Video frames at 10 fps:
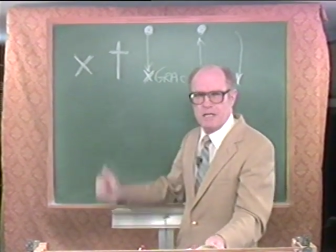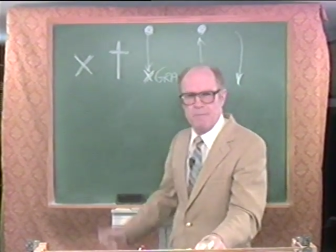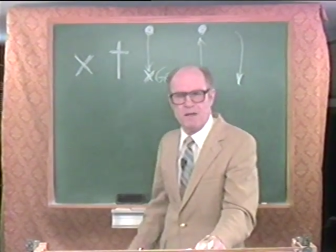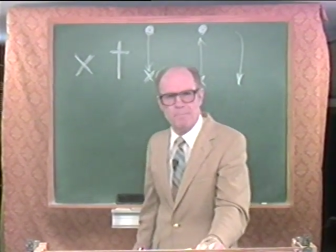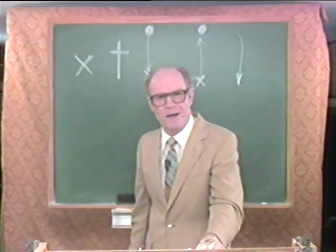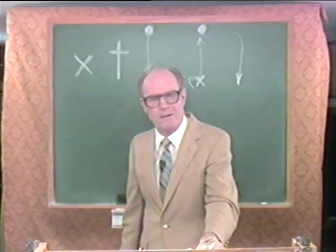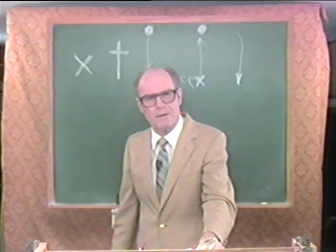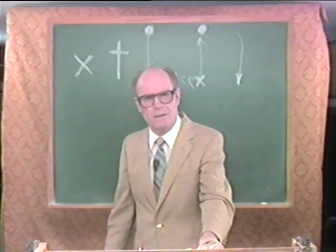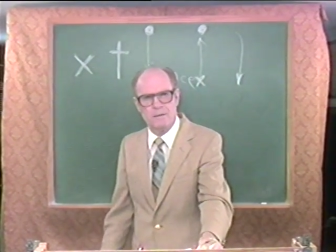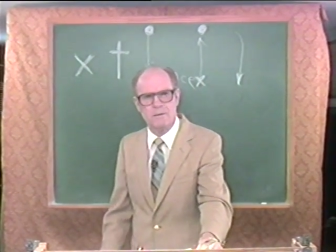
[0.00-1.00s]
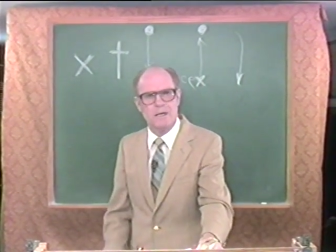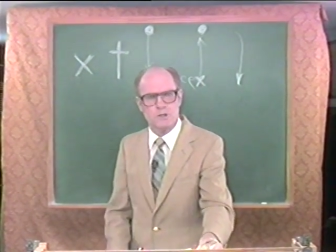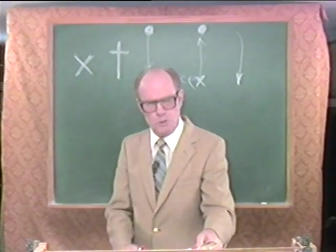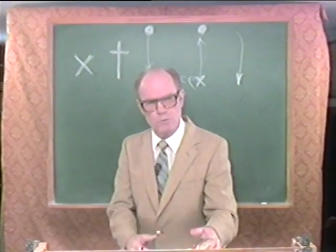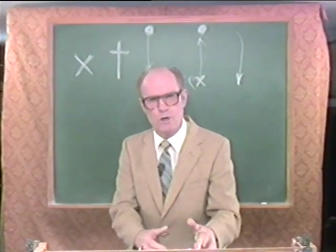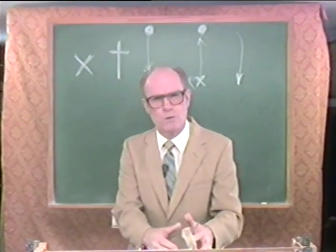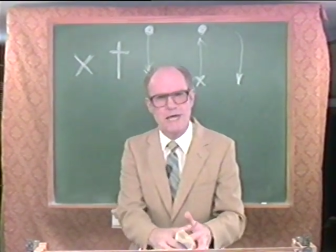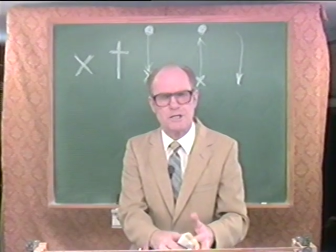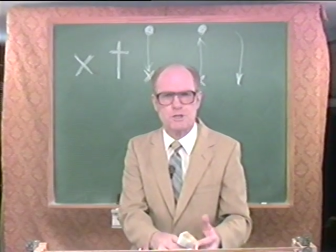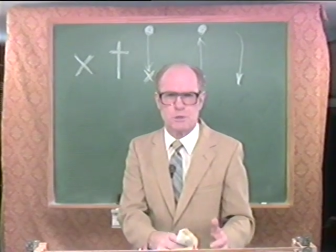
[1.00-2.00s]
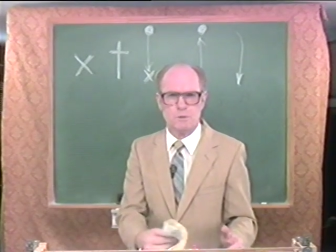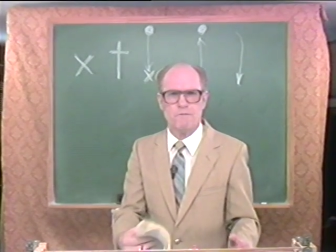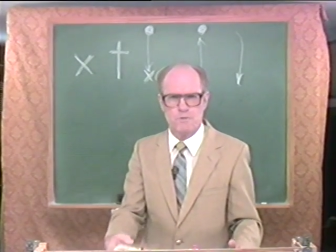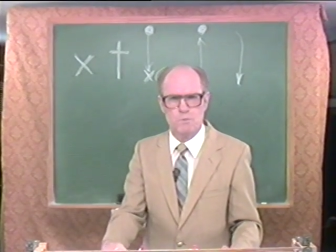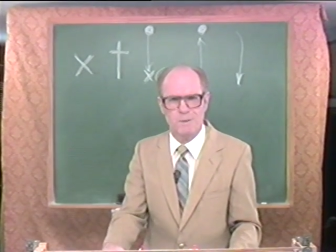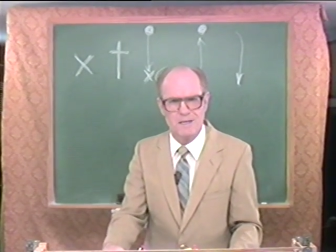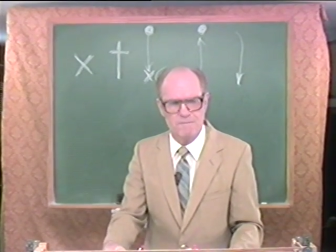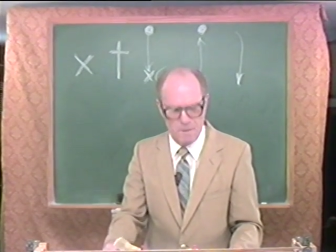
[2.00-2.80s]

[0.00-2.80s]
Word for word: coming back here. And you know that's true if you believe